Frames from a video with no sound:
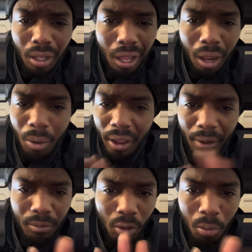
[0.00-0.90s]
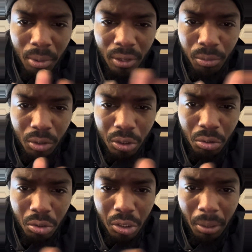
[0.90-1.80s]
I don't have no beef with you,
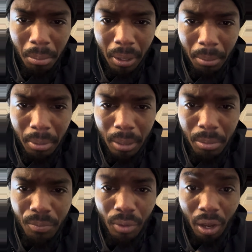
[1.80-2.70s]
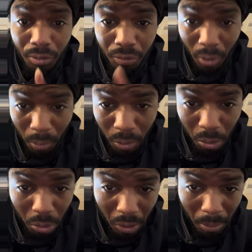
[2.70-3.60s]
Jeremiah baby. I fuck with you,
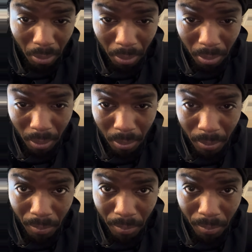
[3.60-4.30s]
Jeremiah baby.